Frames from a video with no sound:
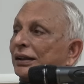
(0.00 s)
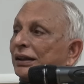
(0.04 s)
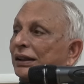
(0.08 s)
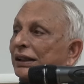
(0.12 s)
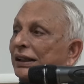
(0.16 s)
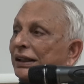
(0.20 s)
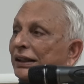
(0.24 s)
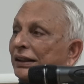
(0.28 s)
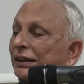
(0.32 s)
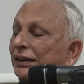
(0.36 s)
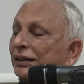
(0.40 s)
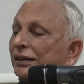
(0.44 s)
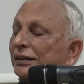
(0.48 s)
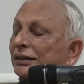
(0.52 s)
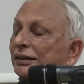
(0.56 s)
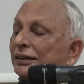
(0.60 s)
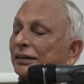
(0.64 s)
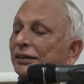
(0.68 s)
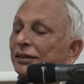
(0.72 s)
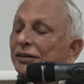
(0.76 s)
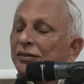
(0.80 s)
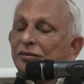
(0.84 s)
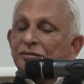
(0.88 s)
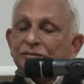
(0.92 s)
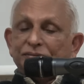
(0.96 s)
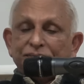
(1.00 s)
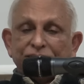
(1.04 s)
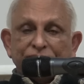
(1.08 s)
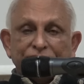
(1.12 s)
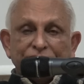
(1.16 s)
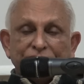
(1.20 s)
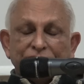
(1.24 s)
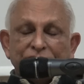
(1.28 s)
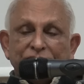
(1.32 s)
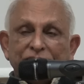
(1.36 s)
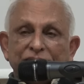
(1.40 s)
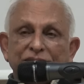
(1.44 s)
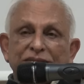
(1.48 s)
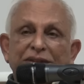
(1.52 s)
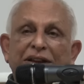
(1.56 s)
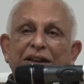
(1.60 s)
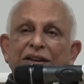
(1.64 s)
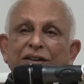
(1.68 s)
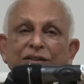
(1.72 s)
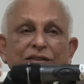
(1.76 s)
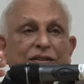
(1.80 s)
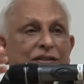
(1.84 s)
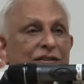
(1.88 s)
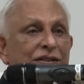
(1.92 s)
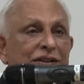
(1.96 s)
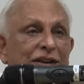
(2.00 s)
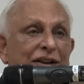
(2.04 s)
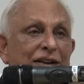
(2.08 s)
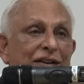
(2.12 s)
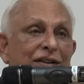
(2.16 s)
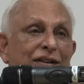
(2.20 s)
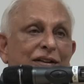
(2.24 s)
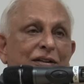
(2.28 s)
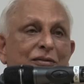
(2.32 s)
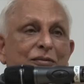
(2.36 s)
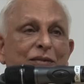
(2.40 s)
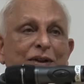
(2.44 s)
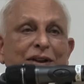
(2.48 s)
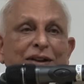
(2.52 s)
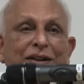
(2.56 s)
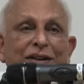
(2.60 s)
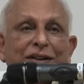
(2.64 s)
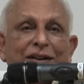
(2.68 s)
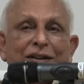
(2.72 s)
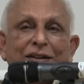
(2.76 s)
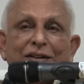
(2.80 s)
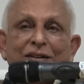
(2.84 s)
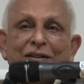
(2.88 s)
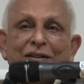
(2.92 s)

like, can you say somebody?